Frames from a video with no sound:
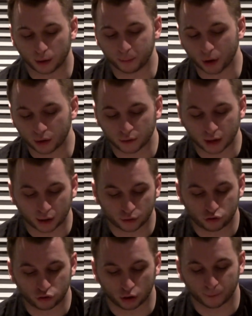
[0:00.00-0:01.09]
I'm not exactly
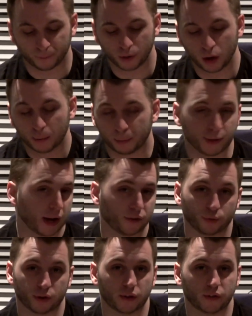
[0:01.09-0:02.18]
sure, but that's
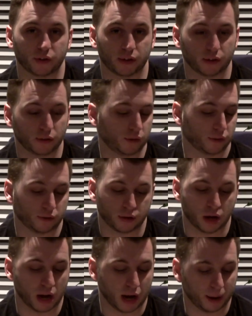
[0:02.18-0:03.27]
what this is.
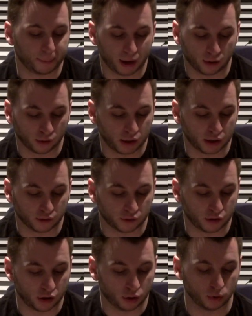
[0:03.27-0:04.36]
Apparently it's
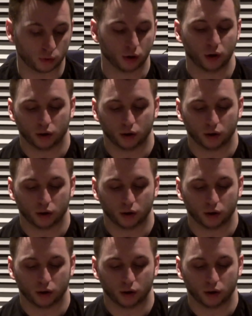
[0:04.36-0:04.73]
new.